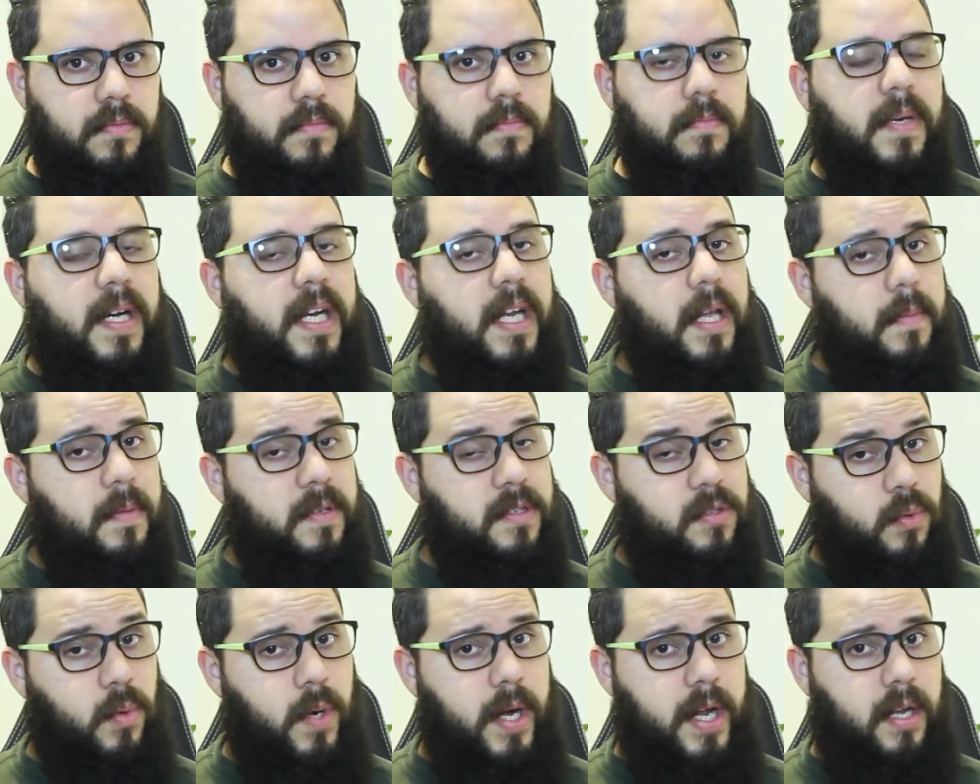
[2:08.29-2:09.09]
My name is
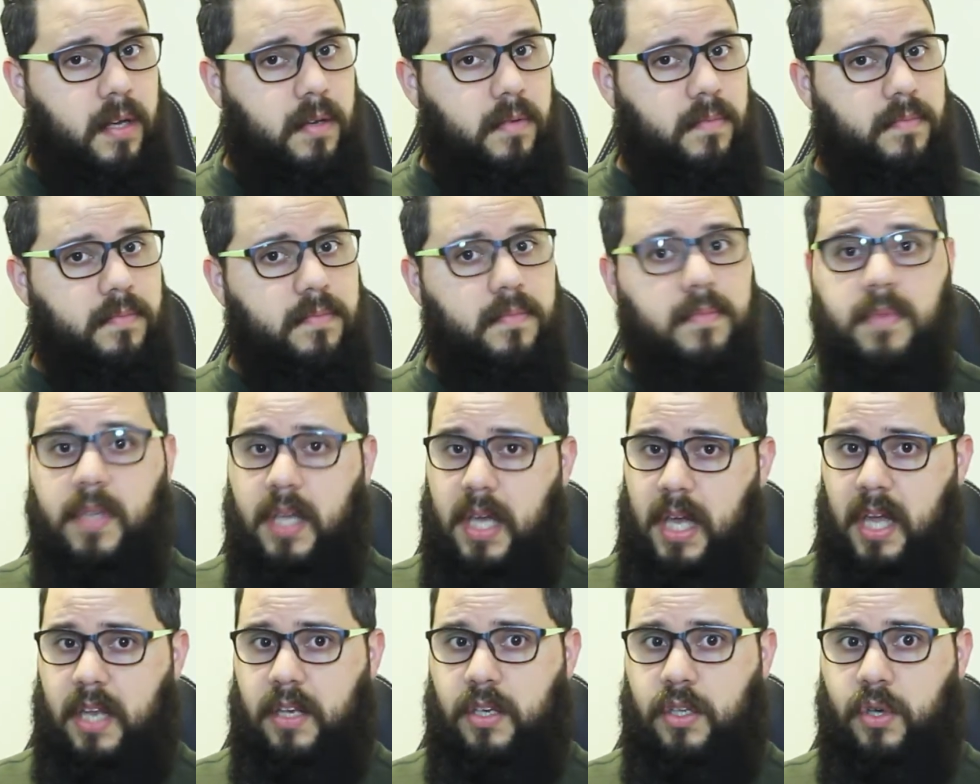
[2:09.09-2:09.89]
Juan.
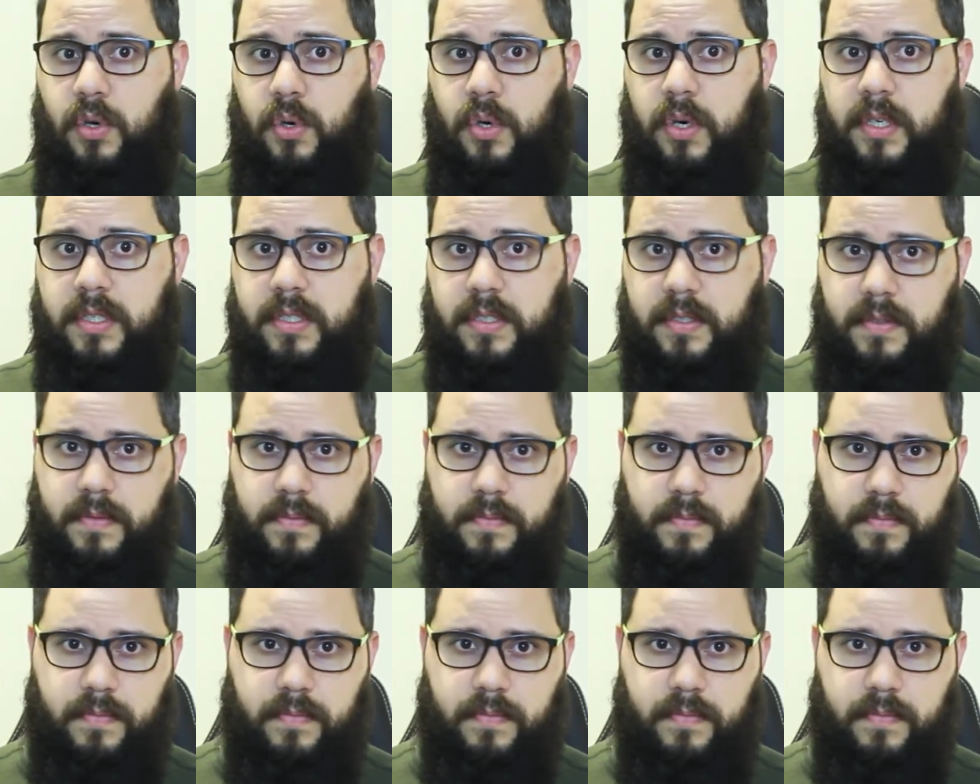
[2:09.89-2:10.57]
And yours?